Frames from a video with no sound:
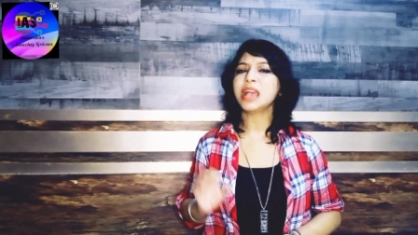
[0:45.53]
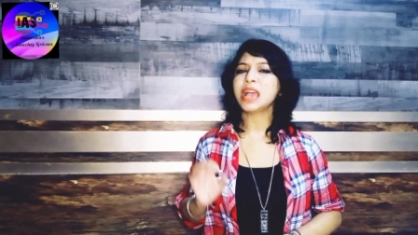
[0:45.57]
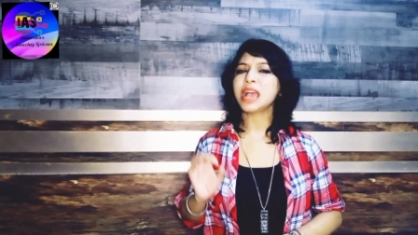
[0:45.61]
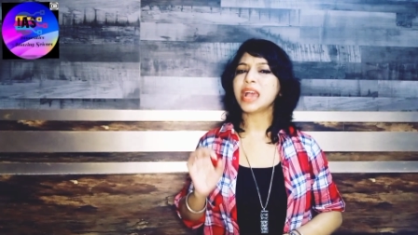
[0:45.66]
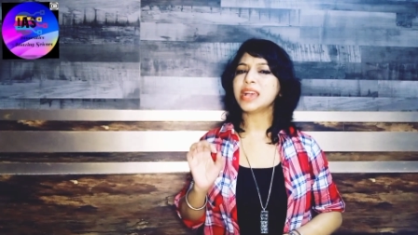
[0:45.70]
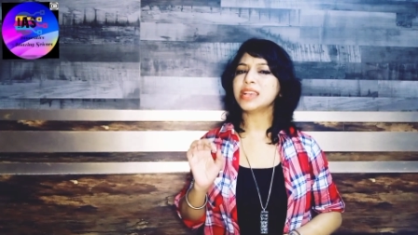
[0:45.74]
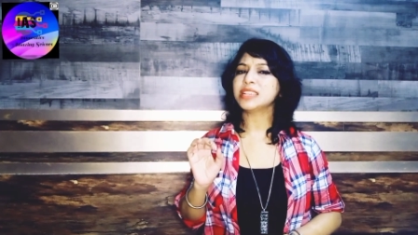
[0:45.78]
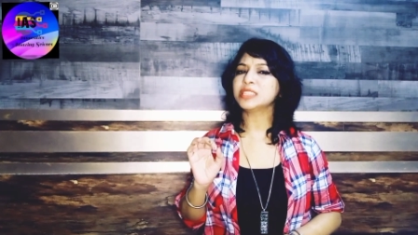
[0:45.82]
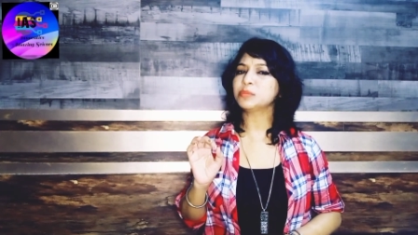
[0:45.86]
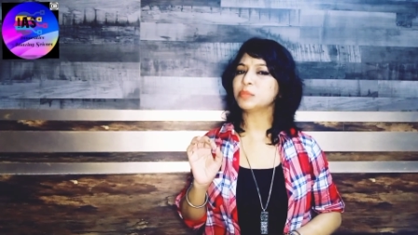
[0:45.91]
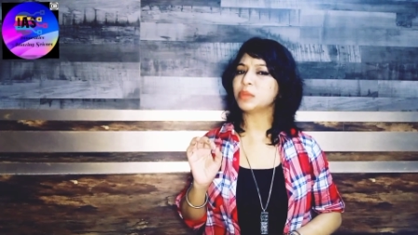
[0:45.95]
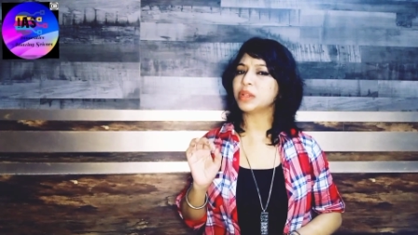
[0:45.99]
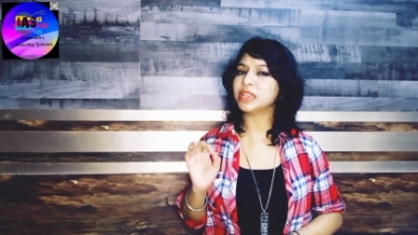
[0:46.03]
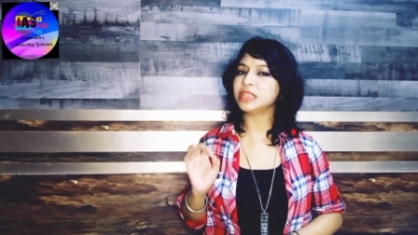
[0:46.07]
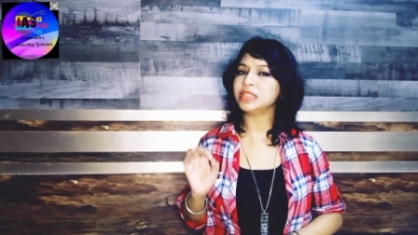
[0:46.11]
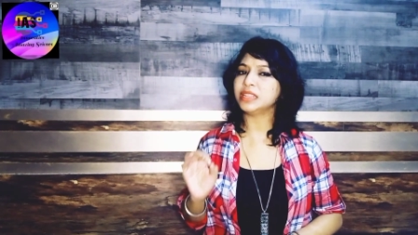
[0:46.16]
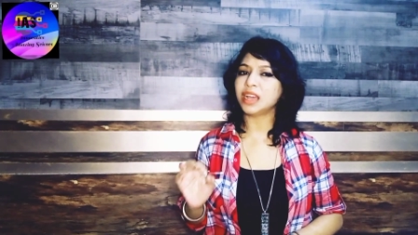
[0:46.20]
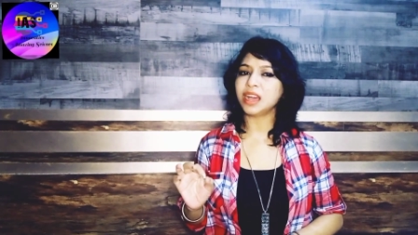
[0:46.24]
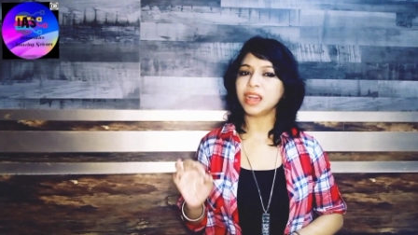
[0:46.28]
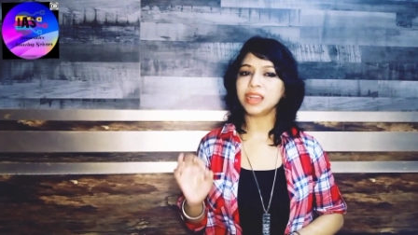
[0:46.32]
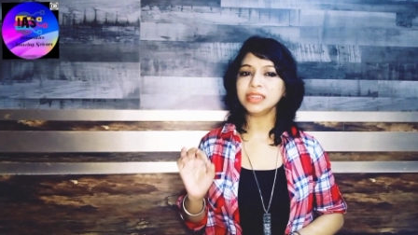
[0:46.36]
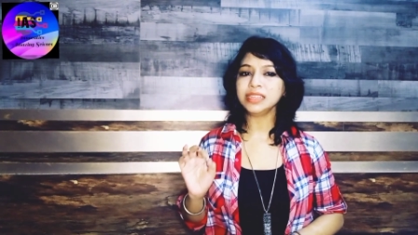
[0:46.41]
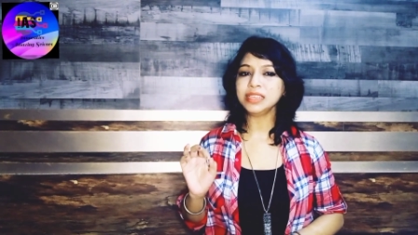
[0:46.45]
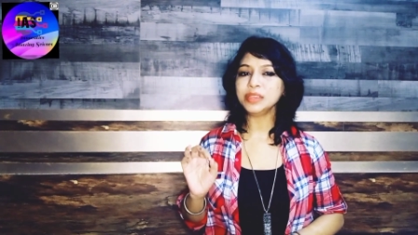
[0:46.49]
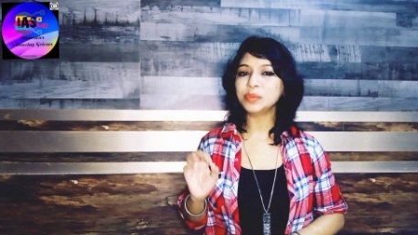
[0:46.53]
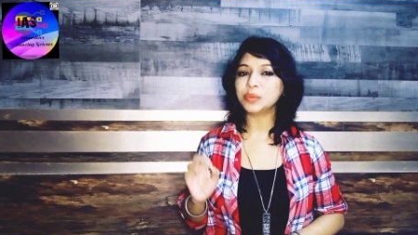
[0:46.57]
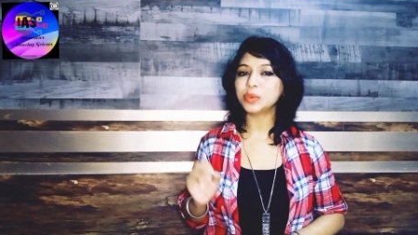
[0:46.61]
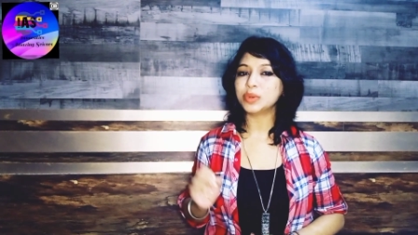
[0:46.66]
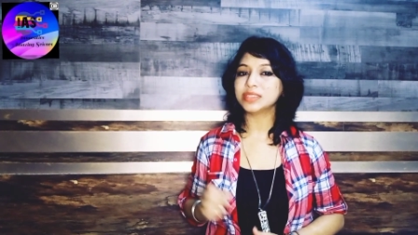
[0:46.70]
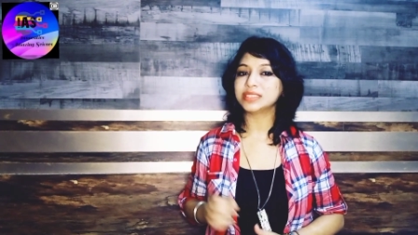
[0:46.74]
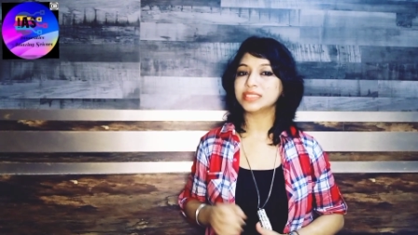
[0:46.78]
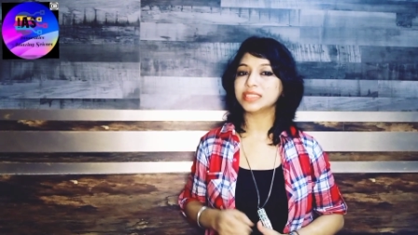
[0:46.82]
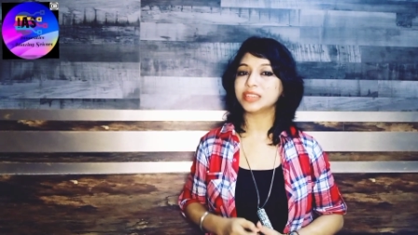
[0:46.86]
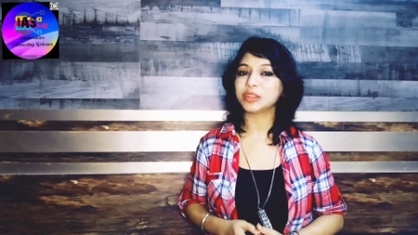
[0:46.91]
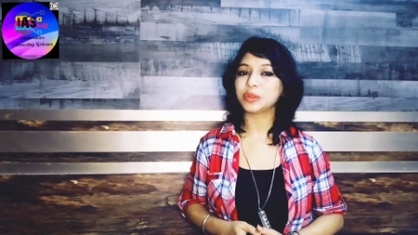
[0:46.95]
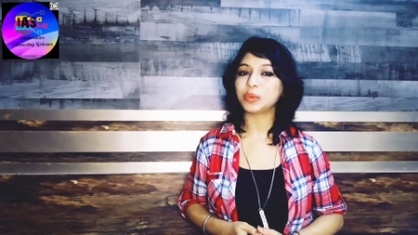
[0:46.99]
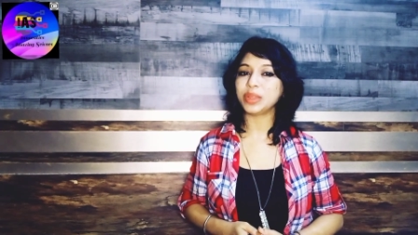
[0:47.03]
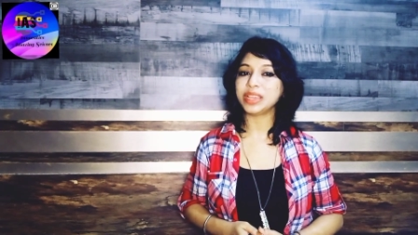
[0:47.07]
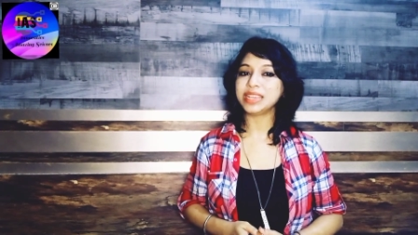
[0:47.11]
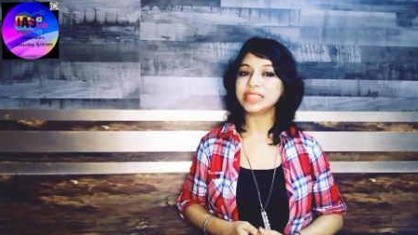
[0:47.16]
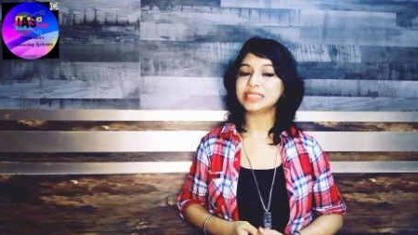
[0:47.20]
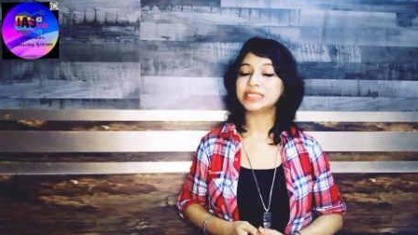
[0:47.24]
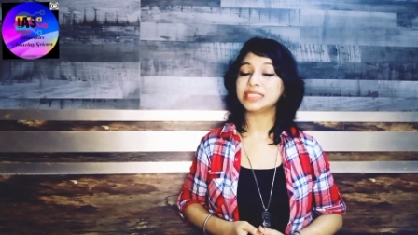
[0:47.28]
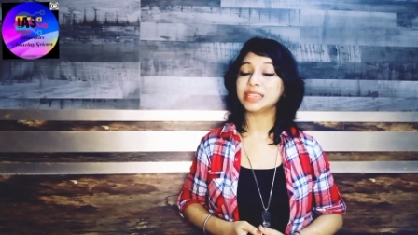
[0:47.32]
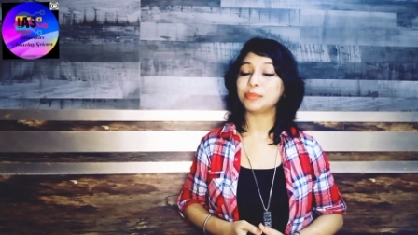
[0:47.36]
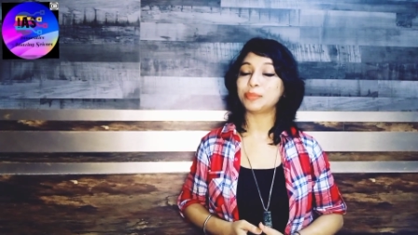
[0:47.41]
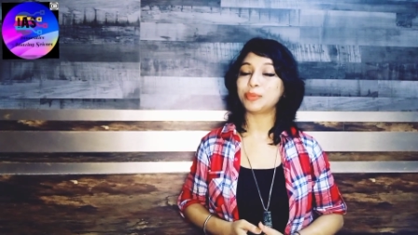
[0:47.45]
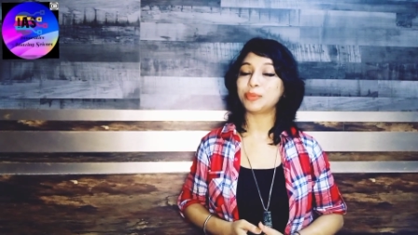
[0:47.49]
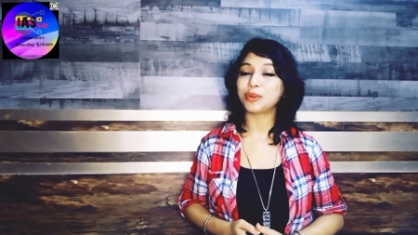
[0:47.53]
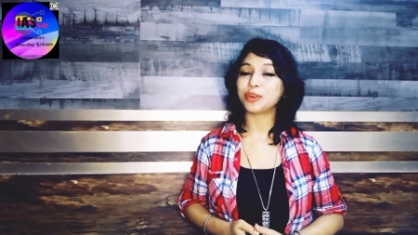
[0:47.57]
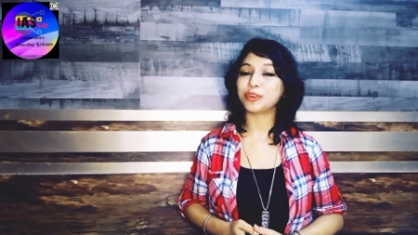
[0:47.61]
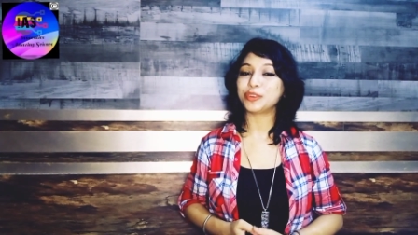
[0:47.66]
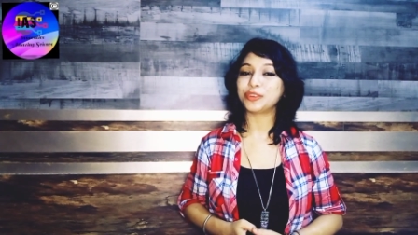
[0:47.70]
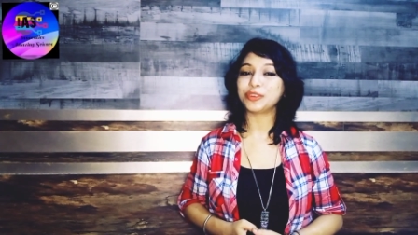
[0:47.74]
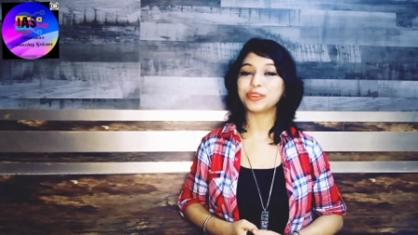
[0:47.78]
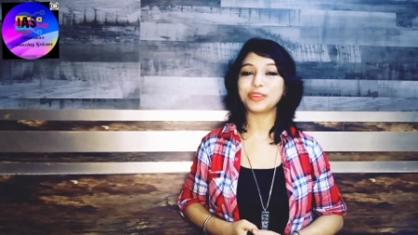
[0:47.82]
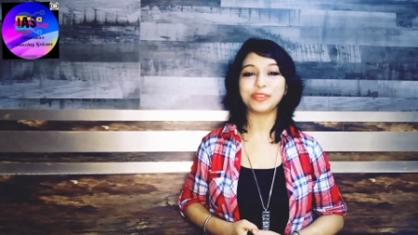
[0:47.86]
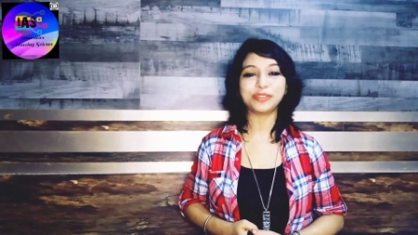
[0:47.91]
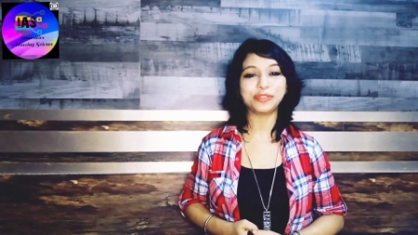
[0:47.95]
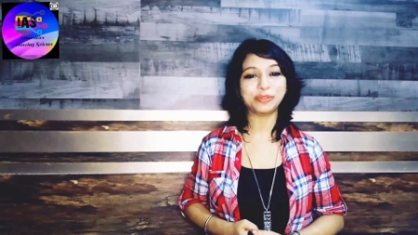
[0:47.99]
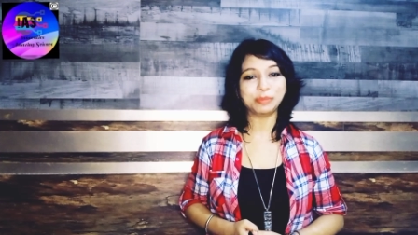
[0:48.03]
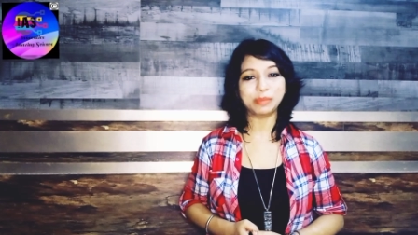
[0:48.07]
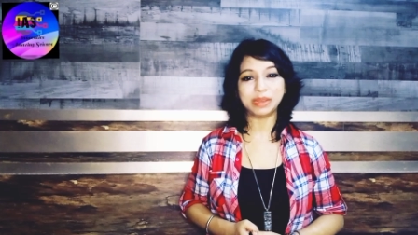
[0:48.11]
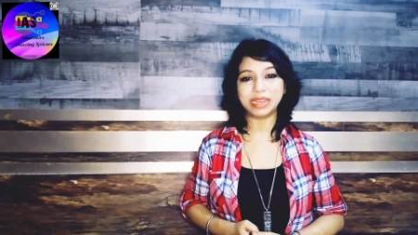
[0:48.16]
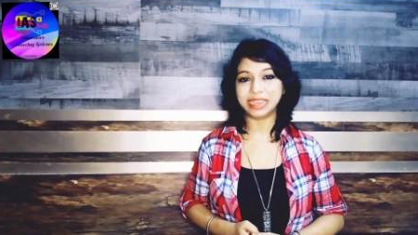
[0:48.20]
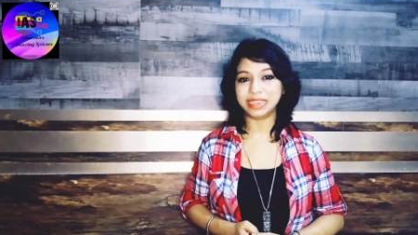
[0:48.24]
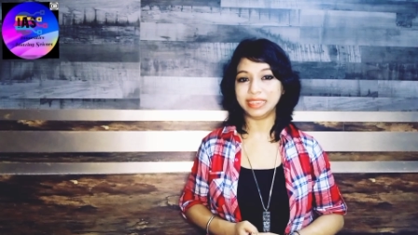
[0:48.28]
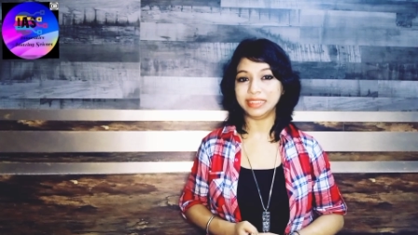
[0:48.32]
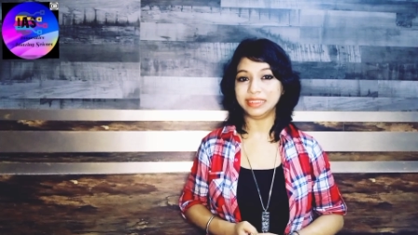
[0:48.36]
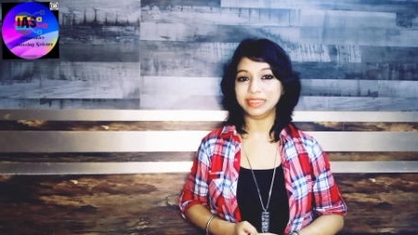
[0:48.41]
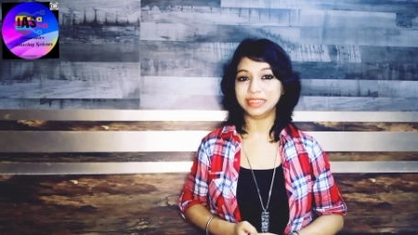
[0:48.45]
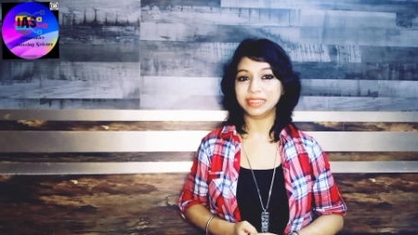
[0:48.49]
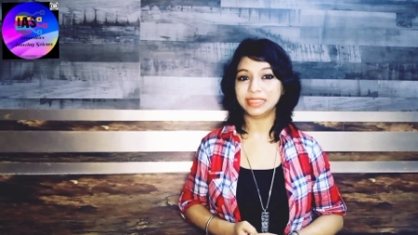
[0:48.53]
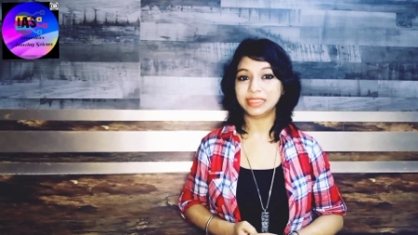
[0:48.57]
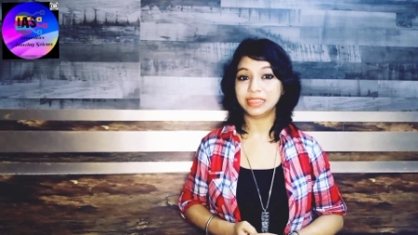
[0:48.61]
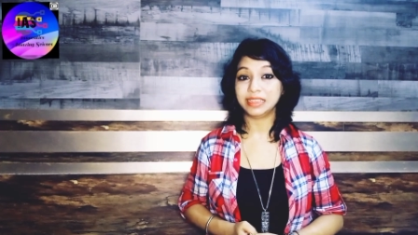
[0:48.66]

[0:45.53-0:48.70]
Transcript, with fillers: as my nanny was a great supporter of mine.